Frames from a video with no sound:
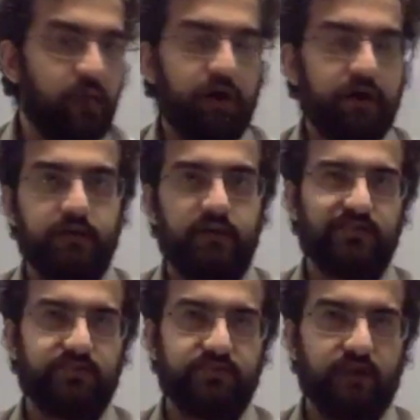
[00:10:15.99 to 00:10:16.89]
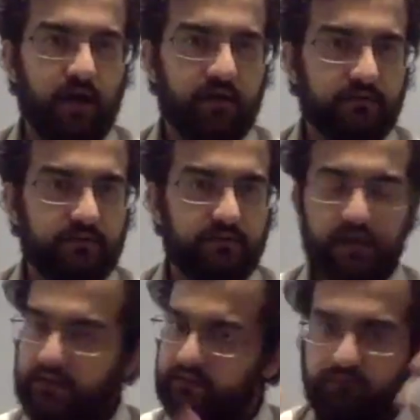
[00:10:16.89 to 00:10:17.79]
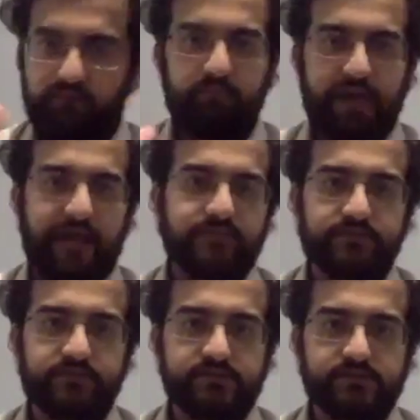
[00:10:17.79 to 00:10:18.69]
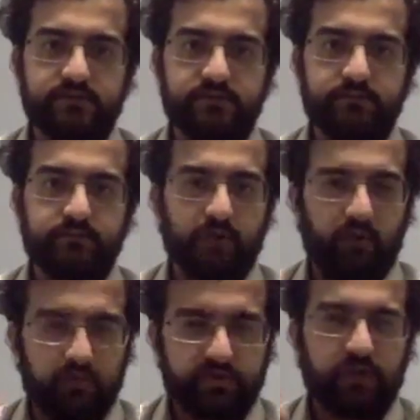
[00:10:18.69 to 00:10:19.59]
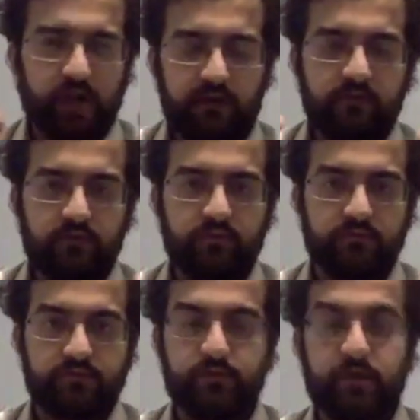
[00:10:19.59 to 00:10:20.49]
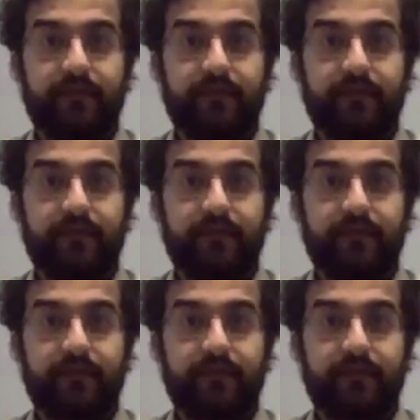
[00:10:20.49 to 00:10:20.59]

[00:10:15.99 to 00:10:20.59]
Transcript: but he thought in different patterns or trying to do.